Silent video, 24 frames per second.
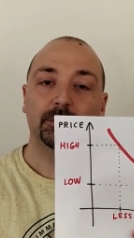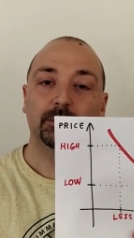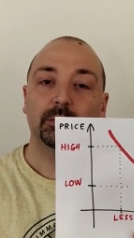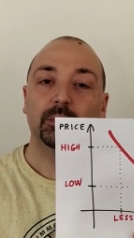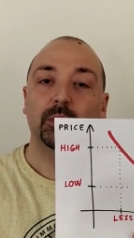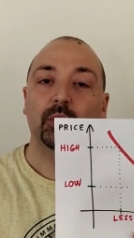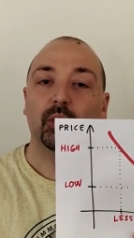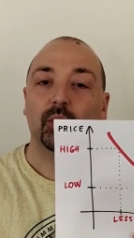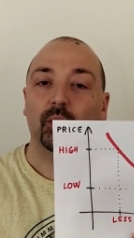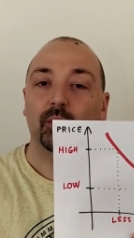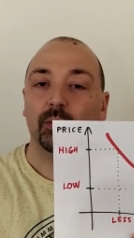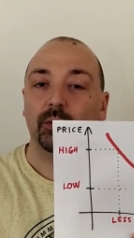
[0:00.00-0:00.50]

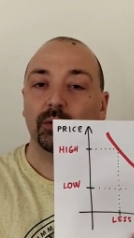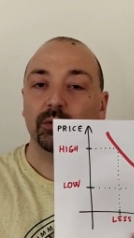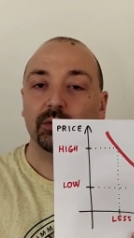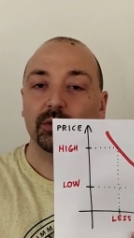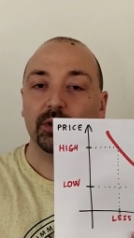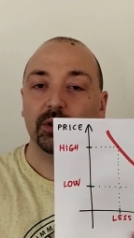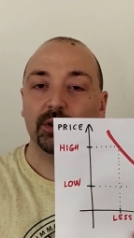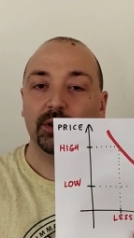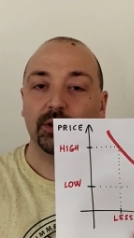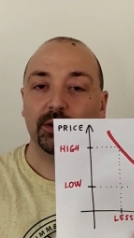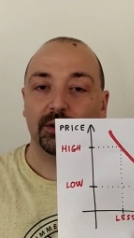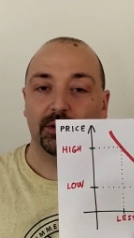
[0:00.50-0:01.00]
more
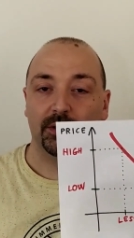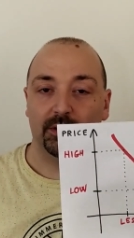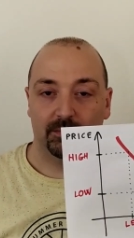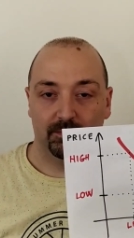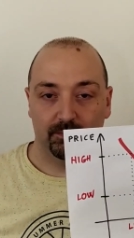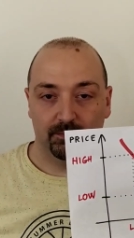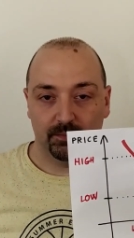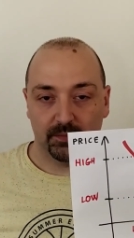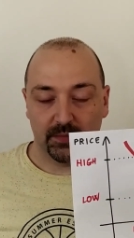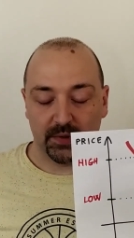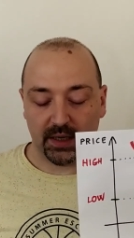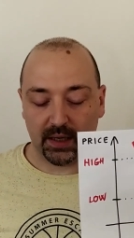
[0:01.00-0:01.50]
quantities,
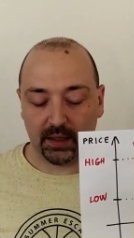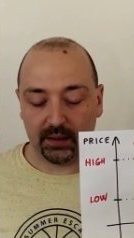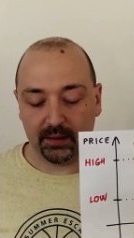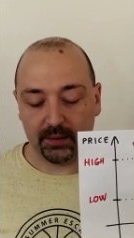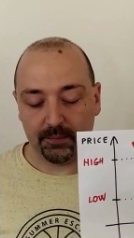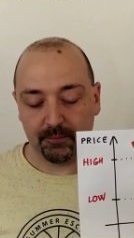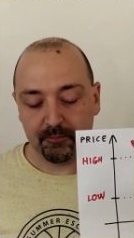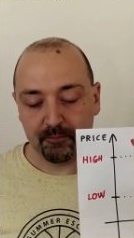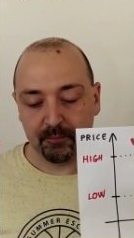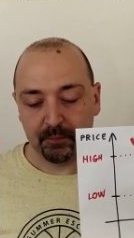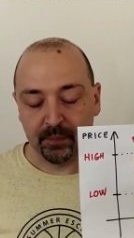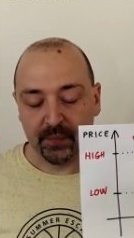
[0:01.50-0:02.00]

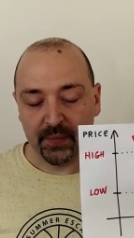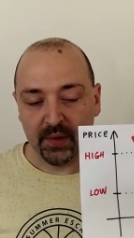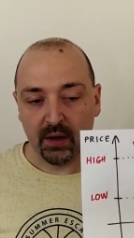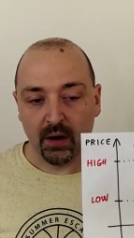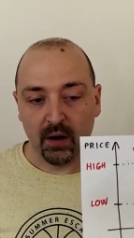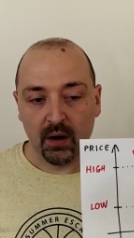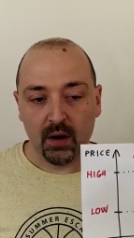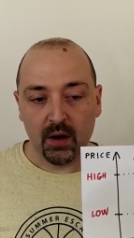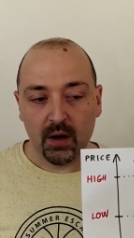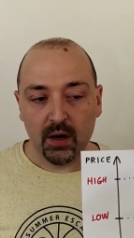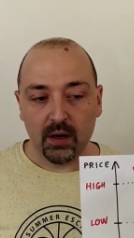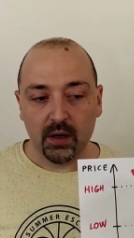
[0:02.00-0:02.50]
right?
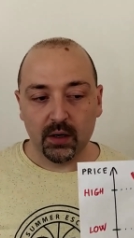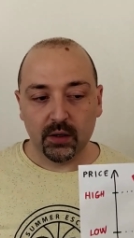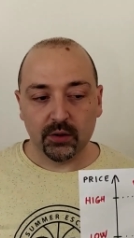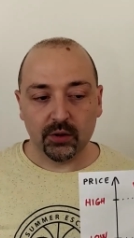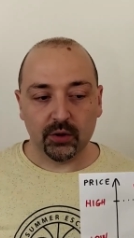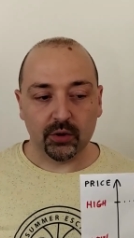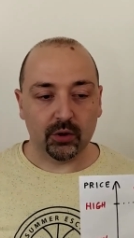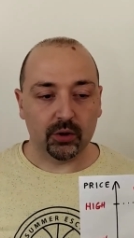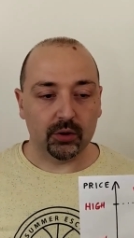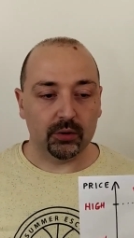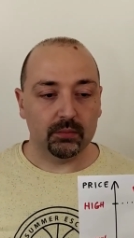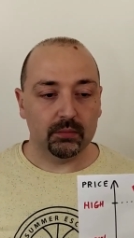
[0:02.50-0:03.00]

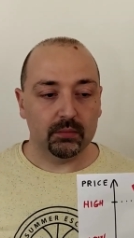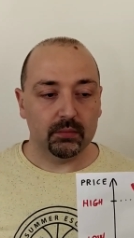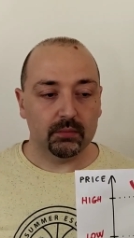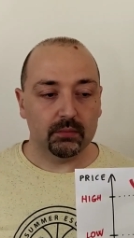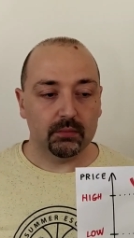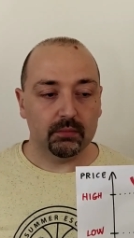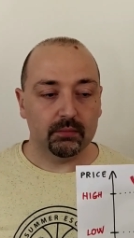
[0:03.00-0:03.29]
So,